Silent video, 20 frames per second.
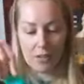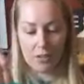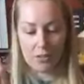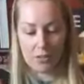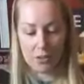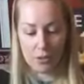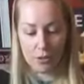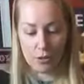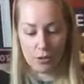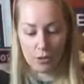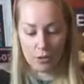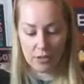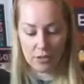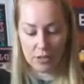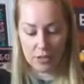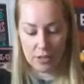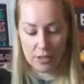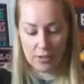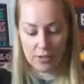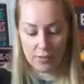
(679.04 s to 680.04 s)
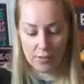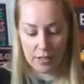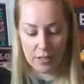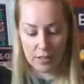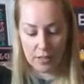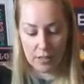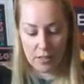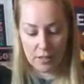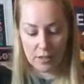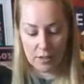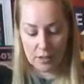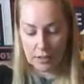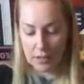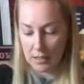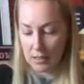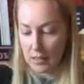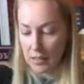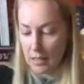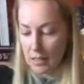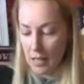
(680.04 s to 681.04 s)
So I'm just gonna fuzz it.
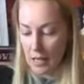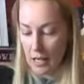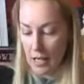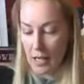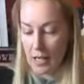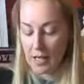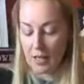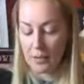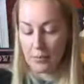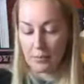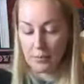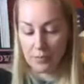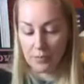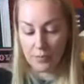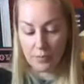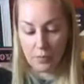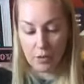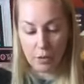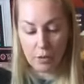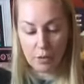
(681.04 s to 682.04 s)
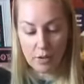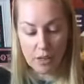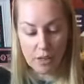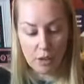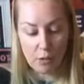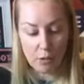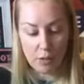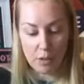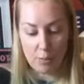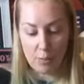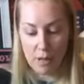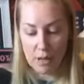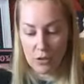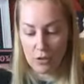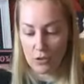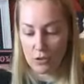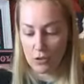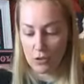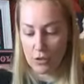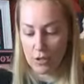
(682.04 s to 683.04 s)
The other thing you want to make
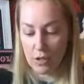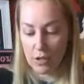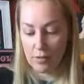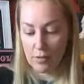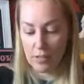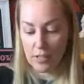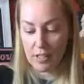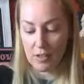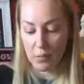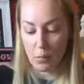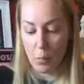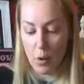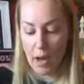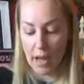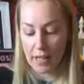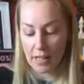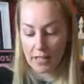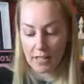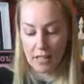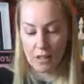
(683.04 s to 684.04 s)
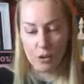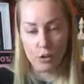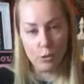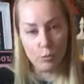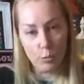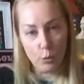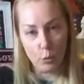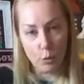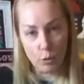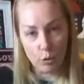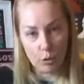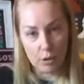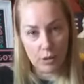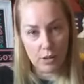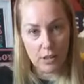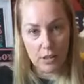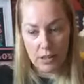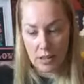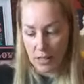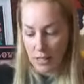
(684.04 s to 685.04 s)
sure of is waxing your
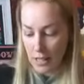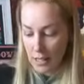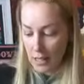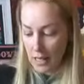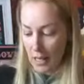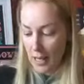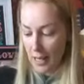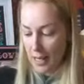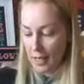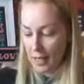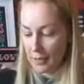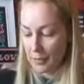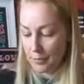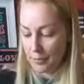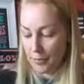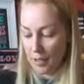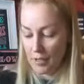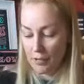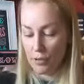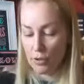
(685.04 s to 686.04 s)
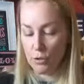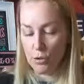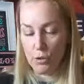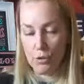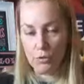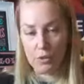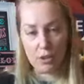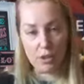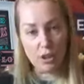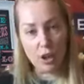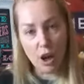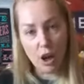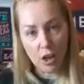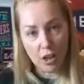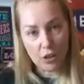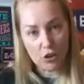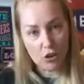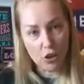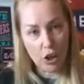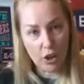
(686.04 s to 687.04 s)
board. If you use a
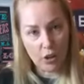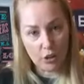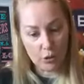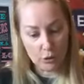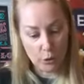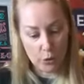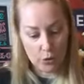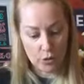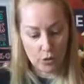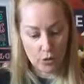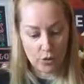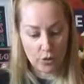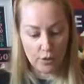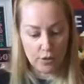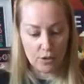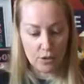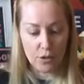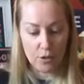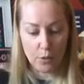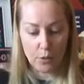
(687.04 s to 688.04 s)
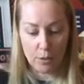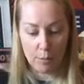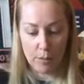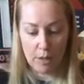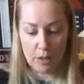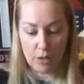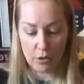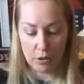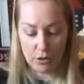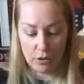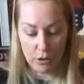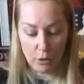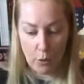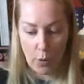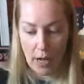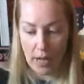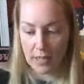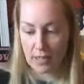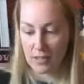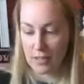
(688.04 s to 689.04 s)
non-Chalk Couture service, you want to make sure that you
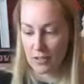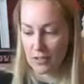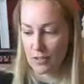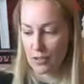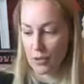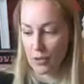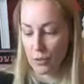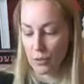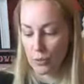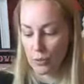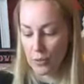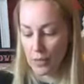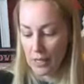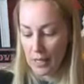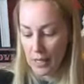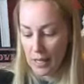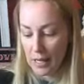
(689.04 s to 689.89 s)
wax it so